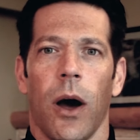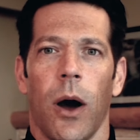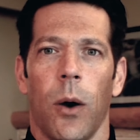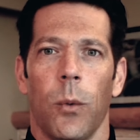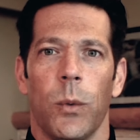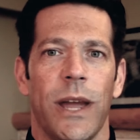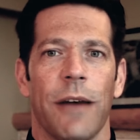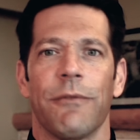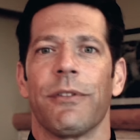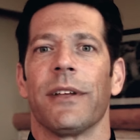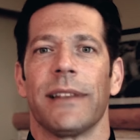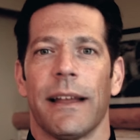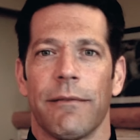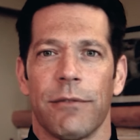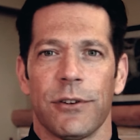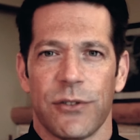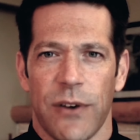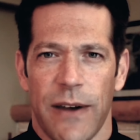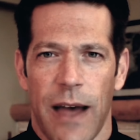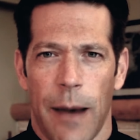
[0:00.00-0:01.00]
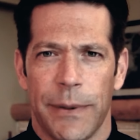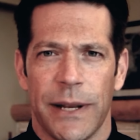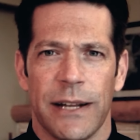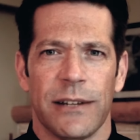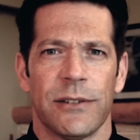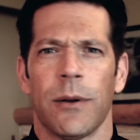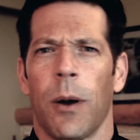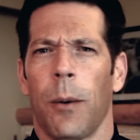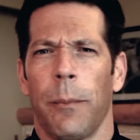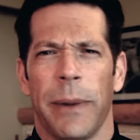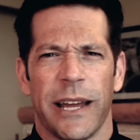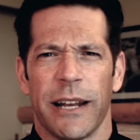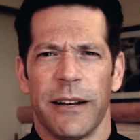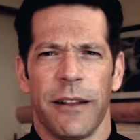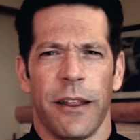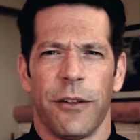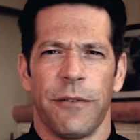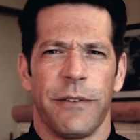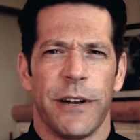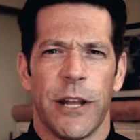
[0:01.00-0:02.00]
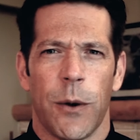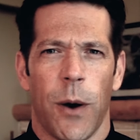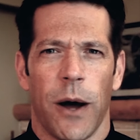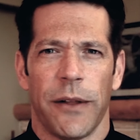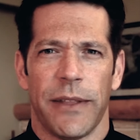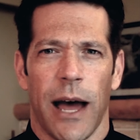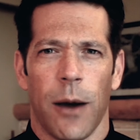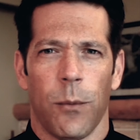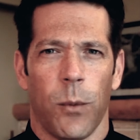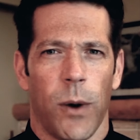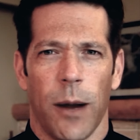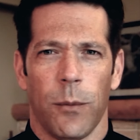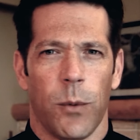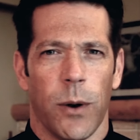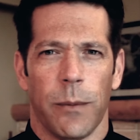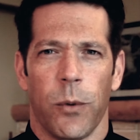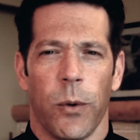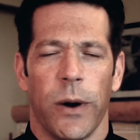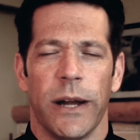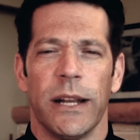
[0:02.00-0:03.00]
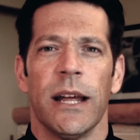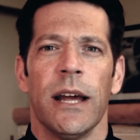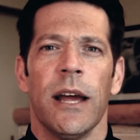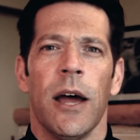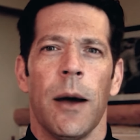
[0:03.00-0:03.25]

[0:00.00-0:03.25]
We have the levels of happiness. I'll make another video on that at one point,